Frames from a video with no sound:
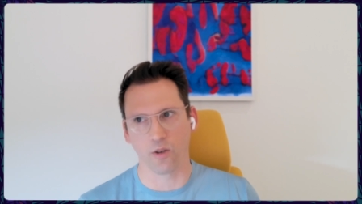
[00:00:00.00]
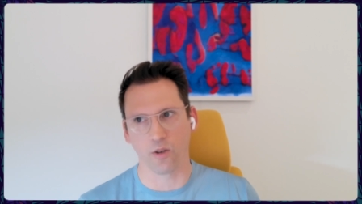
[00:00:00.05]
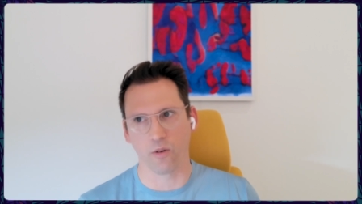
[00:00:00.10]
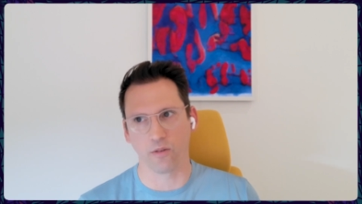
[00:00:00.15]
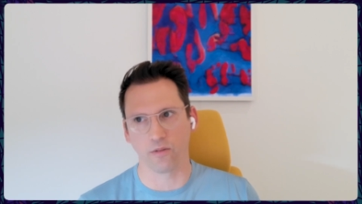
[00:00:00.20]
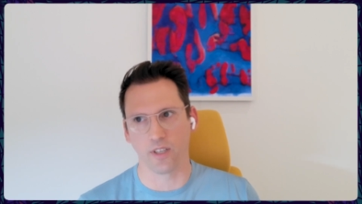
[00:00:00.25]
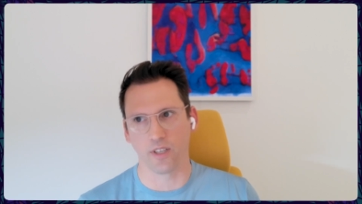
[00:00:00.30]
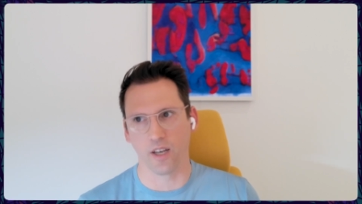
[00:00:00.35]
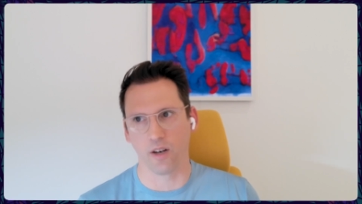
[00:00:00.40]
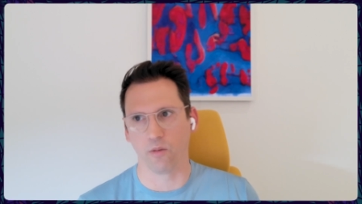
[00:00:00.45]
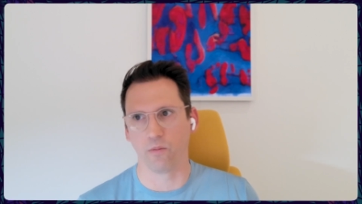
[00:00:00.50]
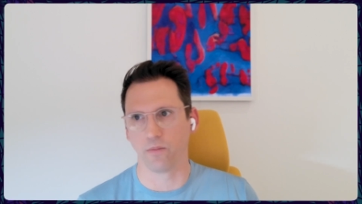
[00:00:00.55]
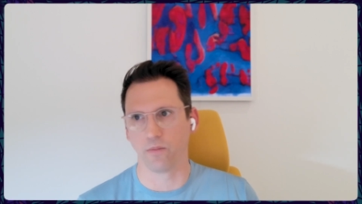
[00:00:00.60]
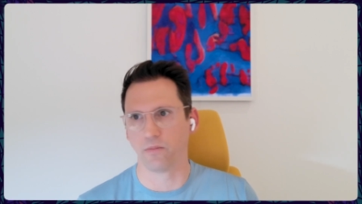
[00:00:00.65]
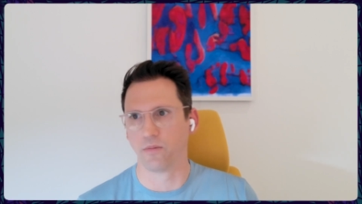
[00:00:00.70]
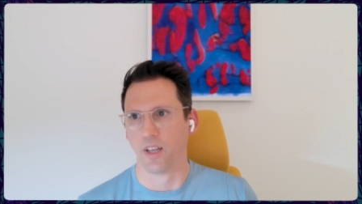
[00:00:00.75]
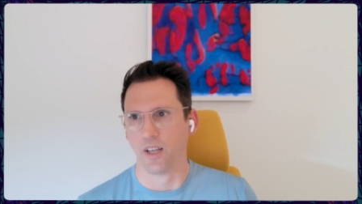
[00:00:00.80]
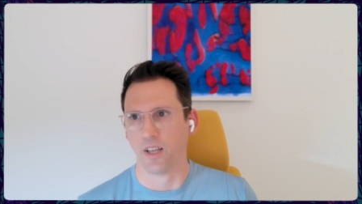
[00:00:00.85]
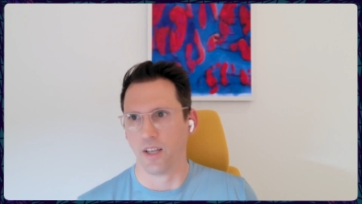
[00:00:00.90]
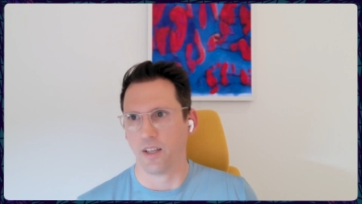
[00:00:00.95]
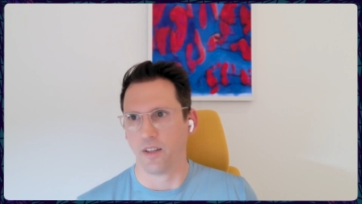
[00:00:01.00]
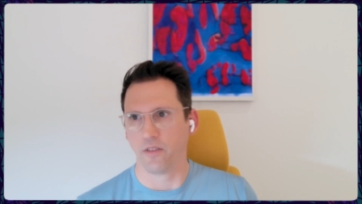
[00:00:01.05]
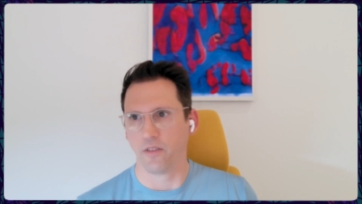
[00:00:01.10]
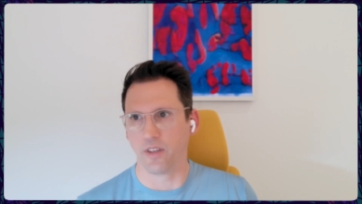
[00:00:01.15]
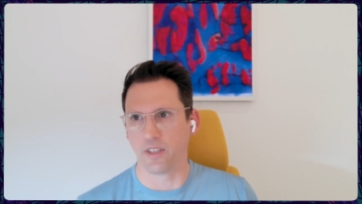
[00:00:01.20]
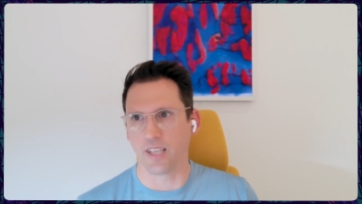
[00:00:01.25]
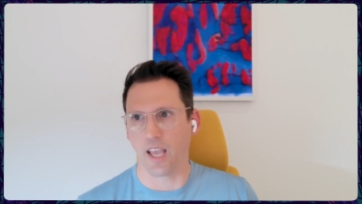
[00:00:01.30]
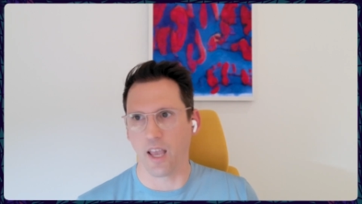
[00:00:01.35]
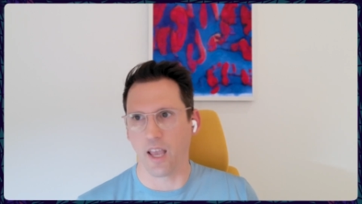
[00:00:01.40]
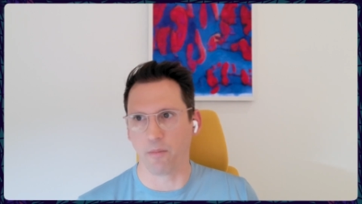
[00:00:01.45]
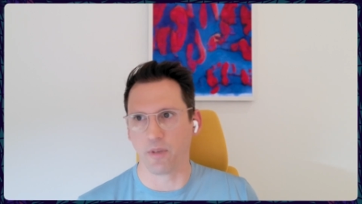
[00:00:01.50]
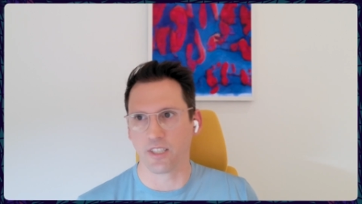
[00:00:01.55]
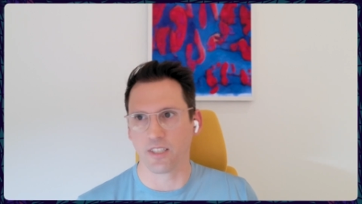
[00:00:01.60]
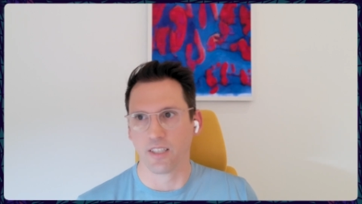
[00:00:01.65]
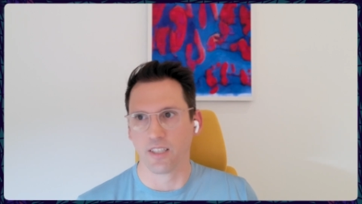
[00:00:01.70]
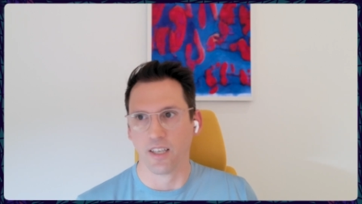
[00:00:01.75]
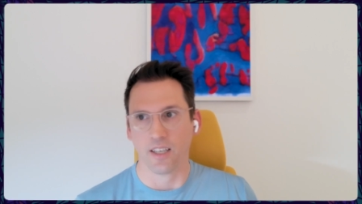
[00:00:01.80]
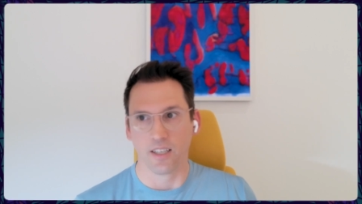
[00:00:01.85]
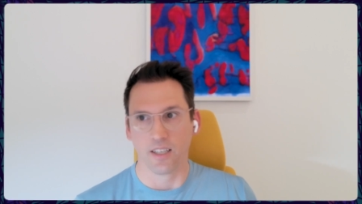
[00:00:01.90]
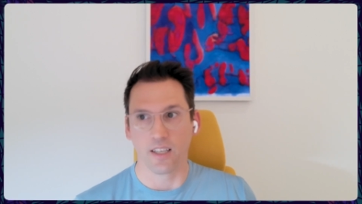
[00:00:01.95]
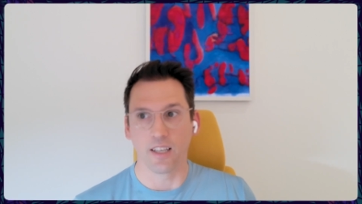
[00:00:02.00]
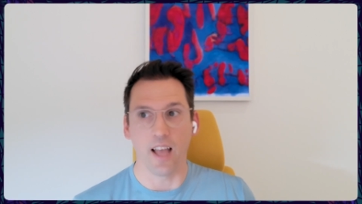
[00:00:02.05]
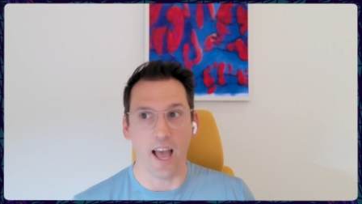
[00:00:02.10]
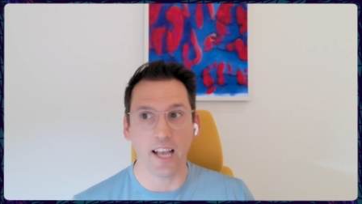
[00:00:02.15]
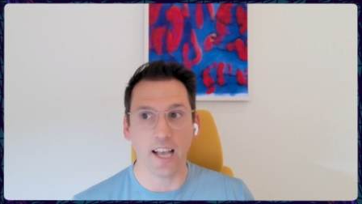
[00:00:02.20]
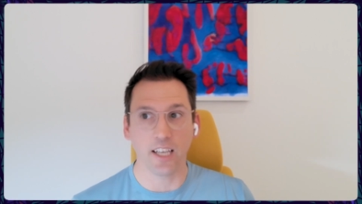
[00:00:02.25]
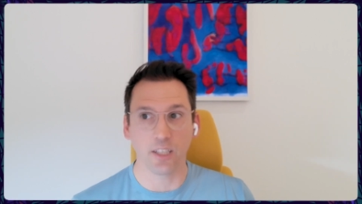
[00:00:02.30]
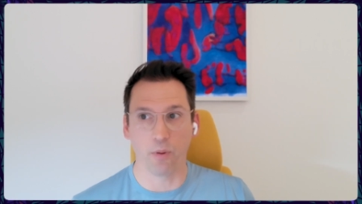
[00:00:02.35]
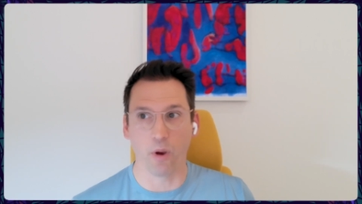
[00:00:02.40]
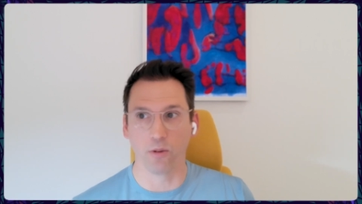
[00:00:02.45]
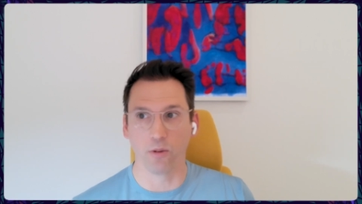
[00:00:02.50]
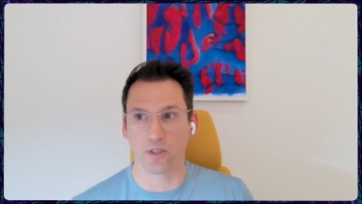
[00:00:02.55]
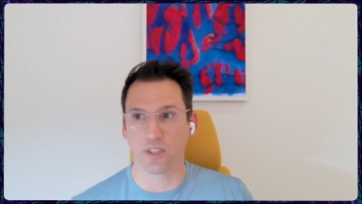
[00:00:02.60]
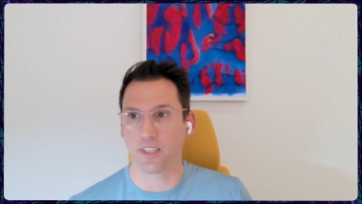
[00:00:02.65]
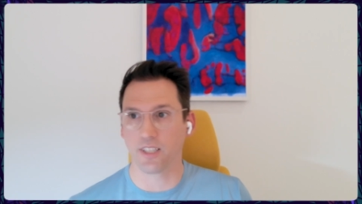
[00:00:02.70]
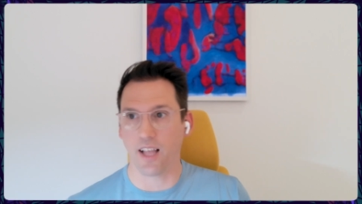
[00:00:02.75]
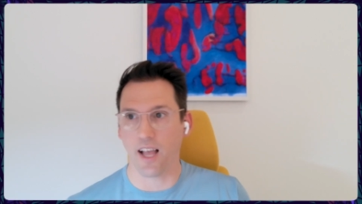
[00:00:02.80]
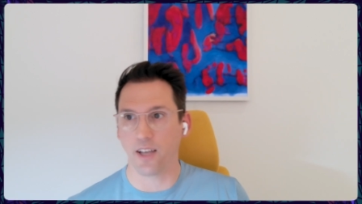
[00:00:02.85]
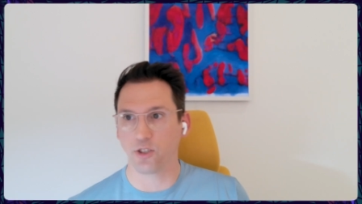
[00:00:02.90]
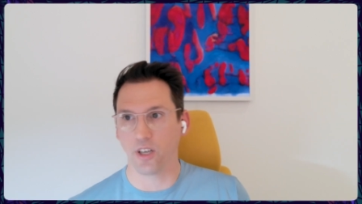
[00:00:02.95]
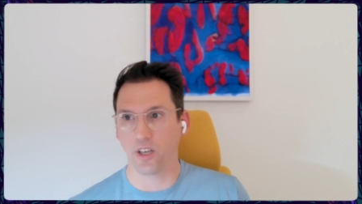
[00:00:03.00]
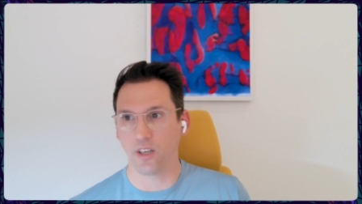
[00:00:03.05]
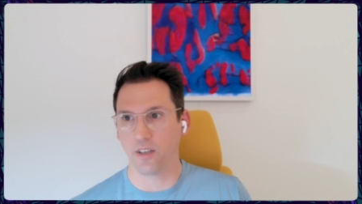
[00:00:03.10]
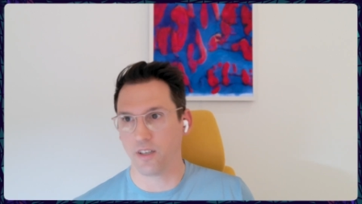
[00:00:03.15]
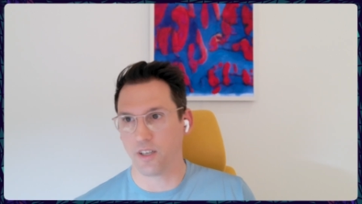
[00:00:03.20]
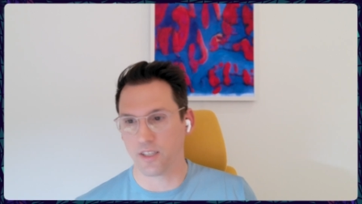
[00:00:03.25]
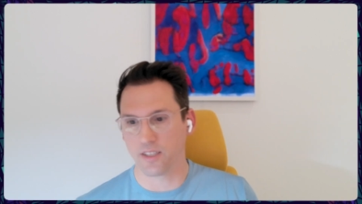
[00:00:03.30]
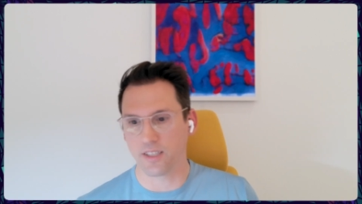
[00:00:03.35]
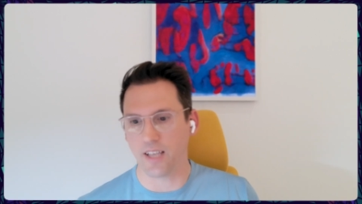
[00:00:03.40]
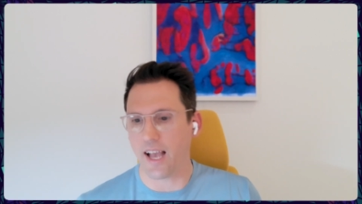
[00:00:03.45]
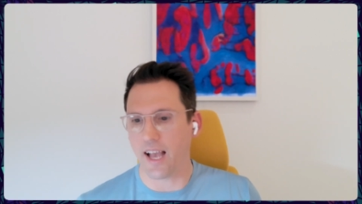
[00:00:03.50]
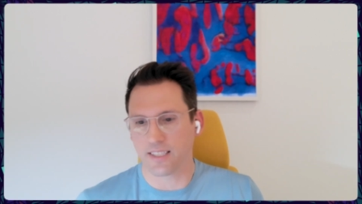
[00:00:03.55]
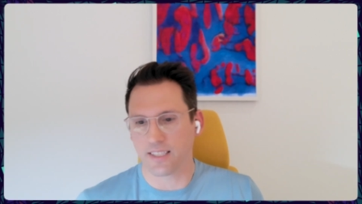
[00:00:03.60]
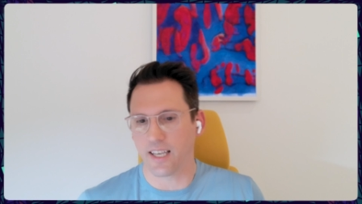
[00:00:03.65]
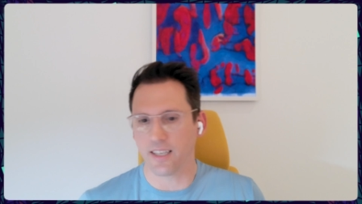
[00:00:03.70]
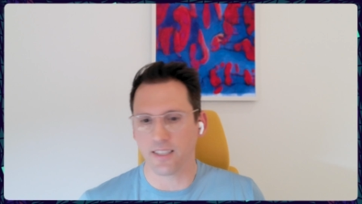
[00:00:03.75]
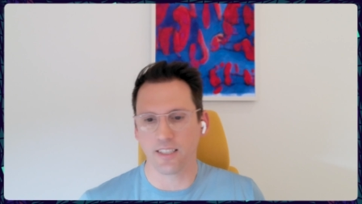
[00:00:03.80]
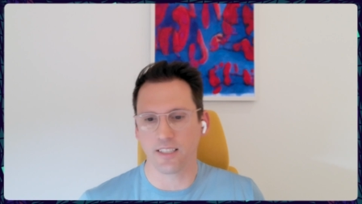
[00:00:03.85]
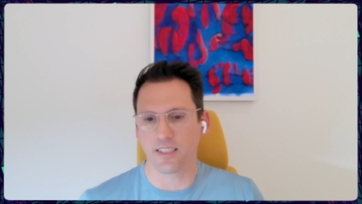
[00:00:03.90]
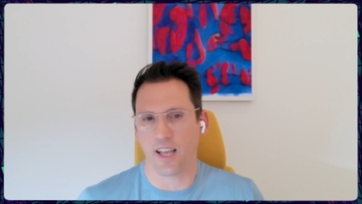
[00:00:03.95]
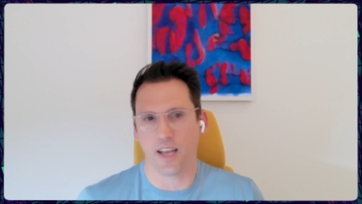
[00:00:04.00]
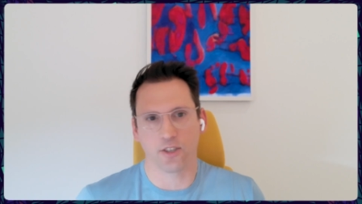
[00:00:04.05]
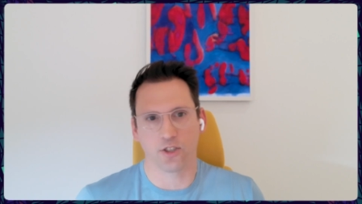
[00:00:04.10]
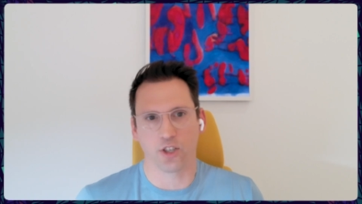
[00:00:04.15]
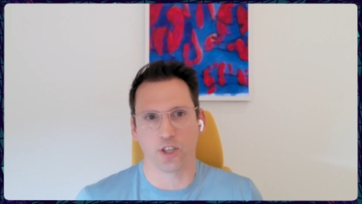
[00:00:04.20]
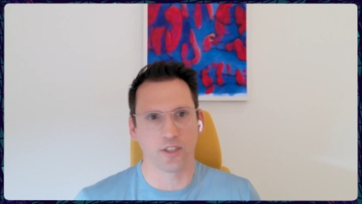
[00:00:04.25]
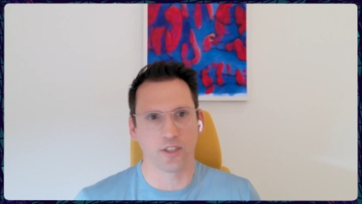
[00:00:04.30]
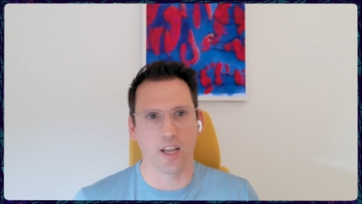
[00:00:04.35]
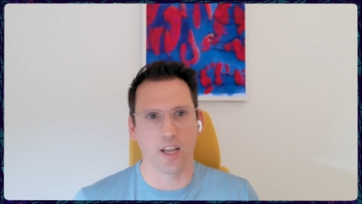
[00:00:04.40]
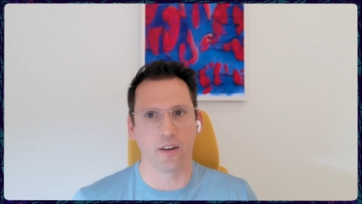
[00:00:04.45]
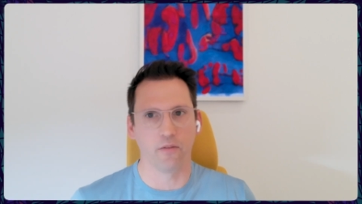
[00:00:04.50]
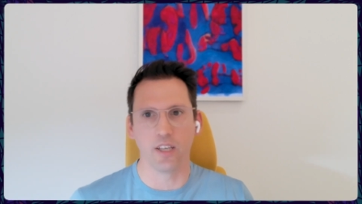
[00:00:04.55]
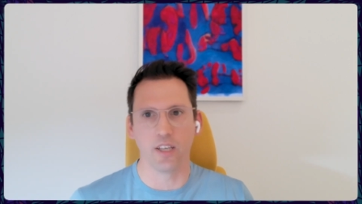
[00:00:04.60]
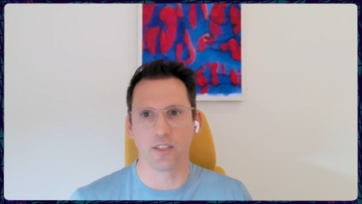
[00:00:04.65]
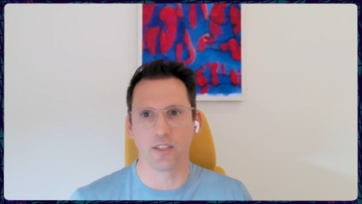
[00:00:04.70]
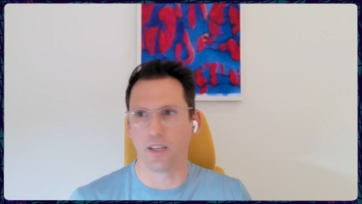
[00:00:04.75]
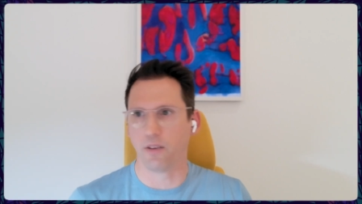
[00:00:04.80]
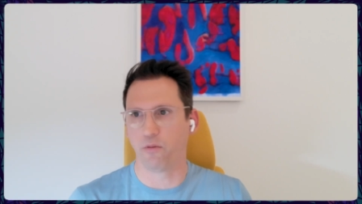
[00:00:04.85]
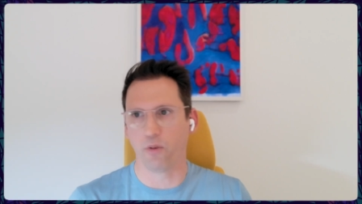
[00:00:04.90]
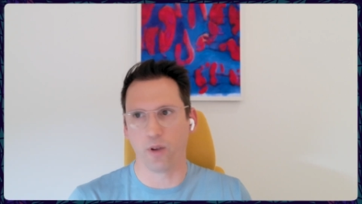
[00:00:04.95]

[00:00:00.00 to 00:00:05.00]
So, you know, the SCAM is ex post slashing, because ex ante slashing is kind of easy.